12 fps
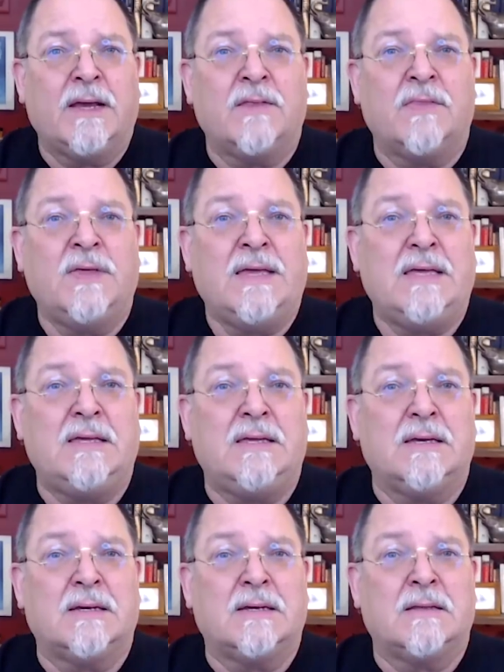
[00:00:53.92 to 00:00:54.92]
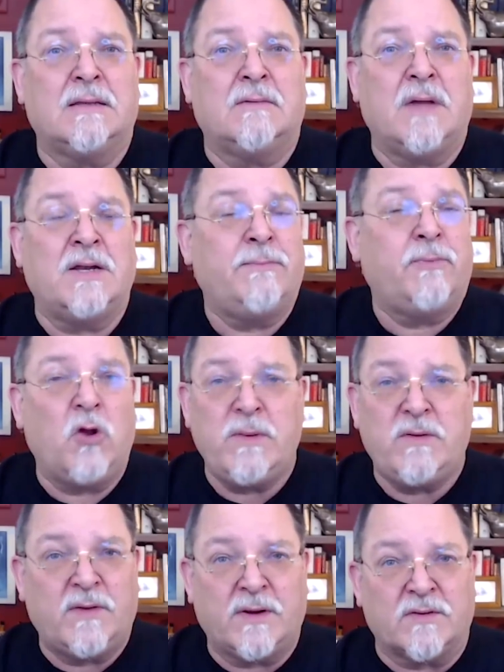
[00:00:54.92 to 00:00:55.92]
the
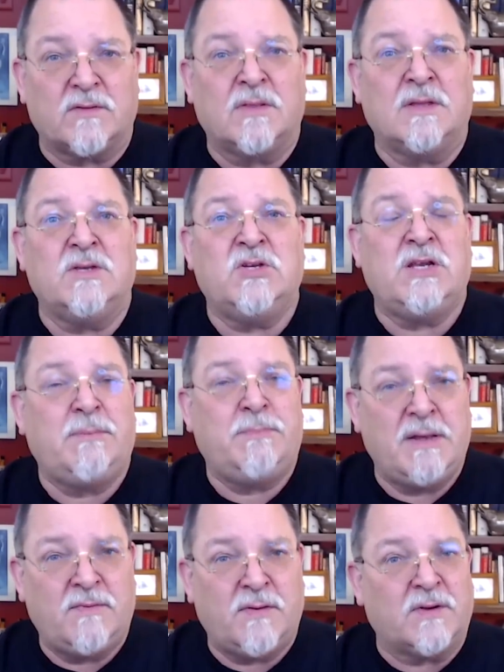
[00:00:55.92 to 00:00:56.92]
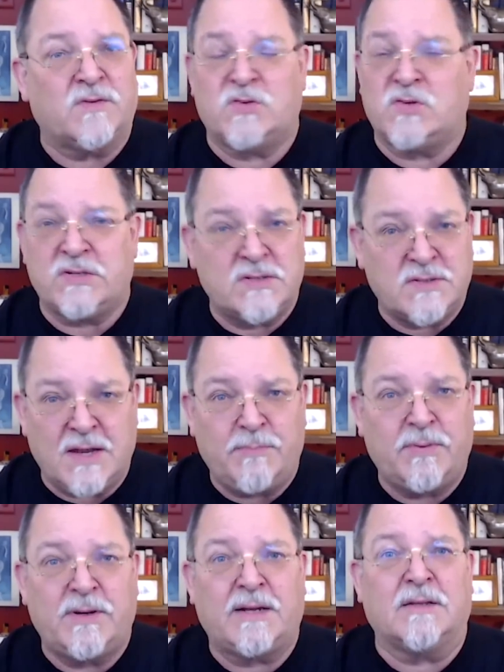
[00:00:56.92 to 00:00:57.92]
unemployment figures, the GDP figures, just as I
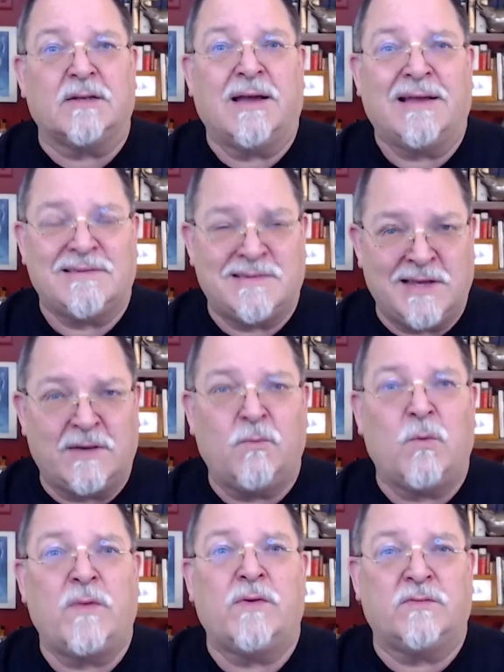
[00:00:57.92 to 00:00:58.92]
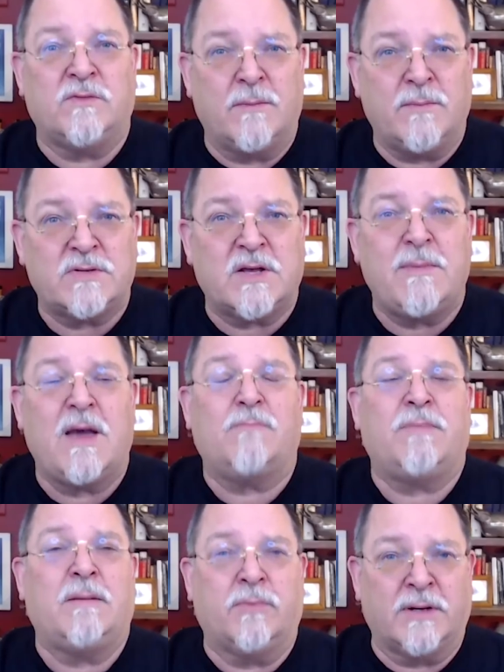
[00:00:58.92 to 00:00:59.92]
predicted. I said when those numbers come
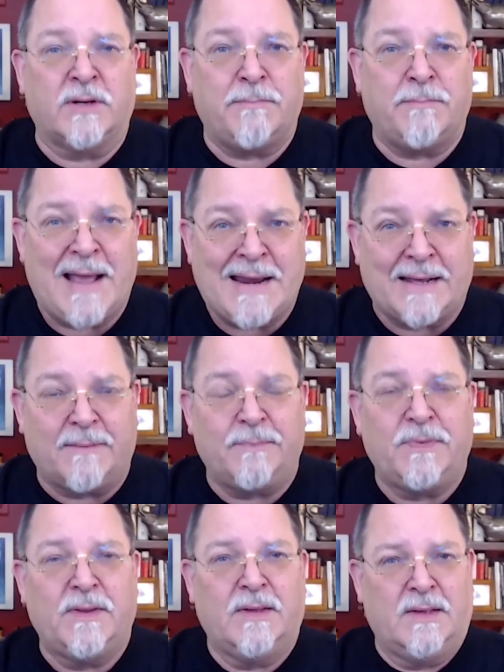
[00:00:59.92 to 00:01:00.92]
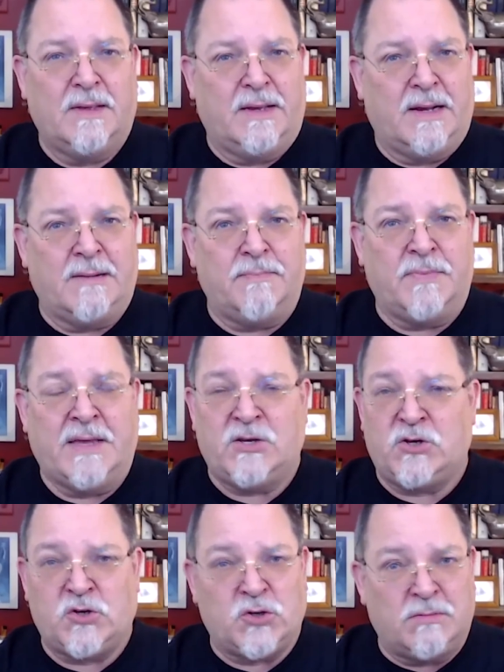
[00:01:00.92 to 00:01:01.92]
out, people are going to panic. They
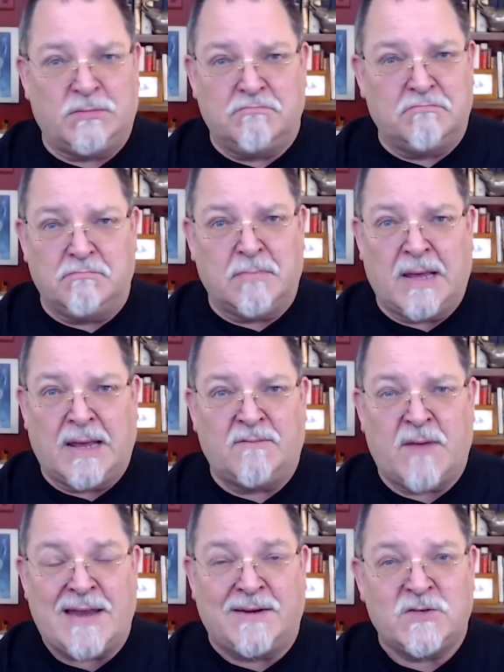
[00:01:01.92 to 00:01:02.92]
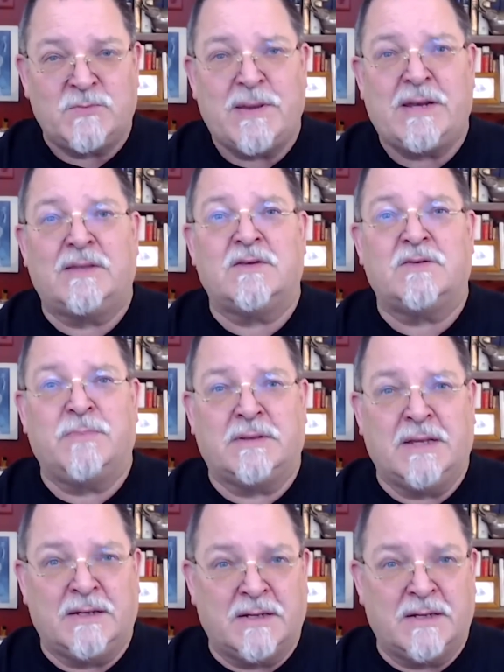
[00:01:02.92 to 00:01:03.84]
should have anticipated this, but they